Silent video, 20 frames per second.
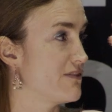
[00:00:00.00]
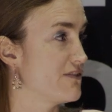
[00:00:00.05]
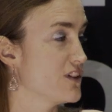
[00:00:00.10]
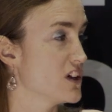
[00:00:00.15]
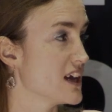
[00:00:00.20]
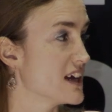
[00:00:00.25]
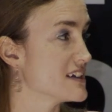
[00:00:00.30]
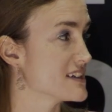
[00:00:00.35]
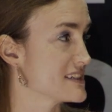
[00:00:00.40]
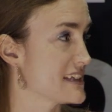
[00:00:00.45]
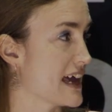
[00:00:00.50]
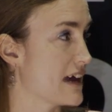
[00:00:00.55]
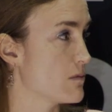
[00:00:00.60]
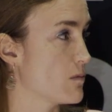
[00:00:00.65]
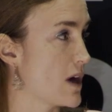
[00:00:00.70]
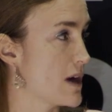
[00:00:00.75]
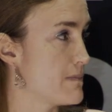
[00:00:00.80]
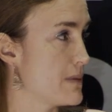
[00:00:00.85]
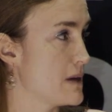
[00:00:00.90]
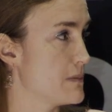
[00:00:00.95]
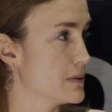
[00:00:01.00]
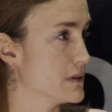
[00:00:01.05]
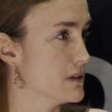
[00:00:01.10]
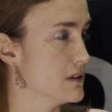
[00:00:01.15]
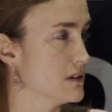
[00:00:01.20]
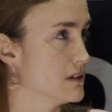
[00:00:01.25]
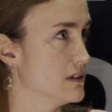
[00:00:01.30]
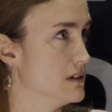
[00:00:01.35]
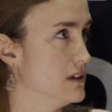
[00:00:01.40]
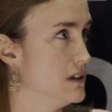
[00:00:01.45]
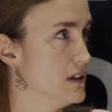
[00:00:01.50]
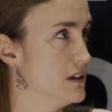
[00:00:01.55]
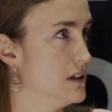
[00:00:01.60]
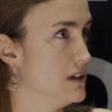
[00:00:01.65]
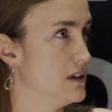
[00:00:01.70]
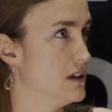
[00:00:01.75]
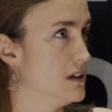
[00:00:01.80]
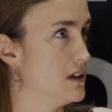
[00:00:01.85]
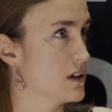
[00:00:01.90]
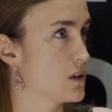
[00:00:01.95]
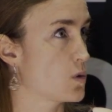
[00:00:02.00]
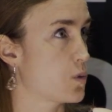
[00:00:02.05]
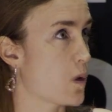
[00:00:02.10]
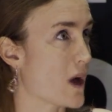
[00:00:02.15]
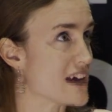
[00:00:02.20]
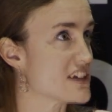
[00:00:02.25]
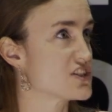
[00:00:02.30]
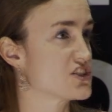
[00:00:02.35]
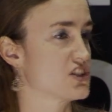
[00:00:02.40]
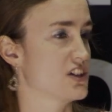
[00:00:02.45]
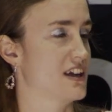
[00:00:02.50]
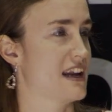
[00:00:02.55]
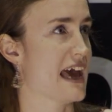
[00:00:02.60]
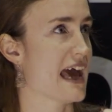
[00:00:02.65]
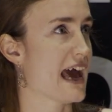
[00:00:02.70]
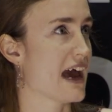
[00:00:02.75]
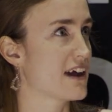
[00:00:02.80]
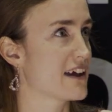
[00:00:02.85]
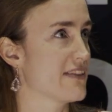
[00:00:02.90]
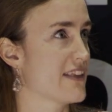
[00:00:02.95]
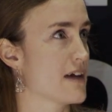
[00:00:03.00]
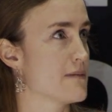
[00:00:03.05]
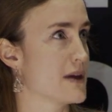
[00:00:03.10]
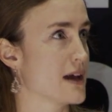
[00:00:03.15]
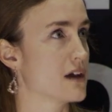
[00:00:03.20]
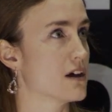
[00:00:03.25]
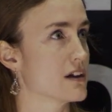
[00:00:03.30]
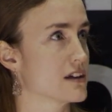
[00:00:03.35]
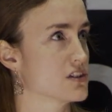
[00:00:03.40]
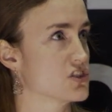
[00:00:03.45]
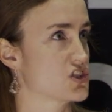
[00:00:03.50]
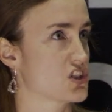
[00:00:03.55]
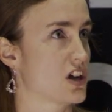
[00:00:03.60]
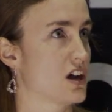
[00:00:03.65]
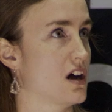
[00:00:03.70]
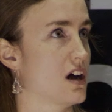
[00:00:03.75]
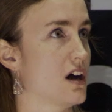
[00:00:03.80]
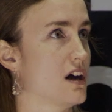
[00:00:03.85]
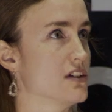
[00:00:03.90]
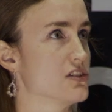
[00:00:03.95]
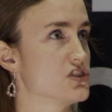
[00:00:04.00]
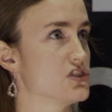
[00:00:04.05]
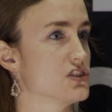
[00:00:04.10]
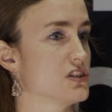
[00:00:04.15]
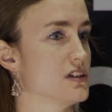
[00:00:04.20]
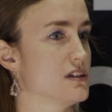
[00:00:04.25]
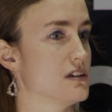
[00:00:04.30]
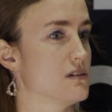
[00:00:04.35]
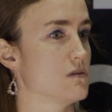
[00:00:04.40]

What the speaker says: fully understand why people question how can there be a God in charge